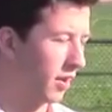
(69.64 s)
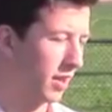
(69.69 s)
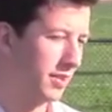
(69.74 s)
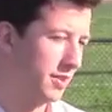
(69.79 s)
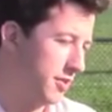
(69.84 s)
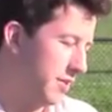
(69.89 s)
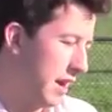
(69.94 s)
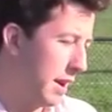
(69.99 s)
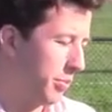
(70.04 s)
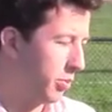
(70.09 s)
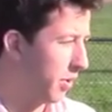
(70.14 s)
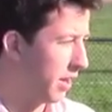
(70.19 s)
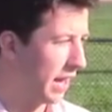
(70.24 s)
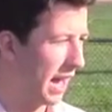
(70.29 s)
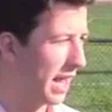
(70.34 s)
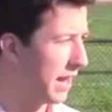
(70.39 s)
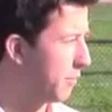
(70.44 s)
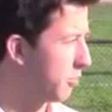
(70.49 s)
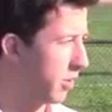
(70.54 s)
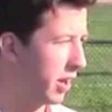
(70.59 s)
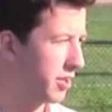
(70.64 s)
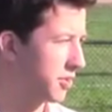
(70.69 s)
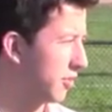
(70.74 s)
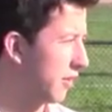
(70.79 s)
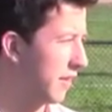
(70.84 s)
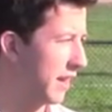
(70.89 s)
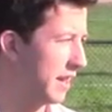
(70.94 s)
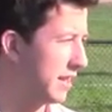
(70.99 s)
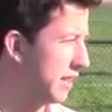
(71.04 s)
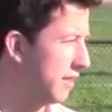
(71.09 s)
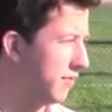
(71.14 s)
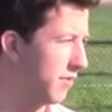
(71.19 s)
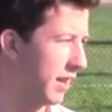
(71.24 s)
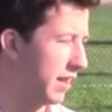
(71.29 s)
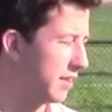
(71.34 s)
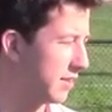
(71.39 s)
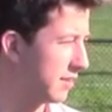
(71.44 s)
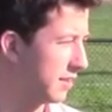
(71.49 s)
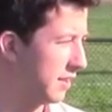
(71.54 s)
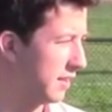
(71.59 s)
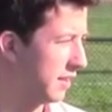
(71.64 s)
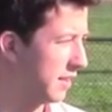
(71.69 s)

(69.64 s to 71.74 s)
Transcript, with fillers: because you're not putting any pressure on that defense.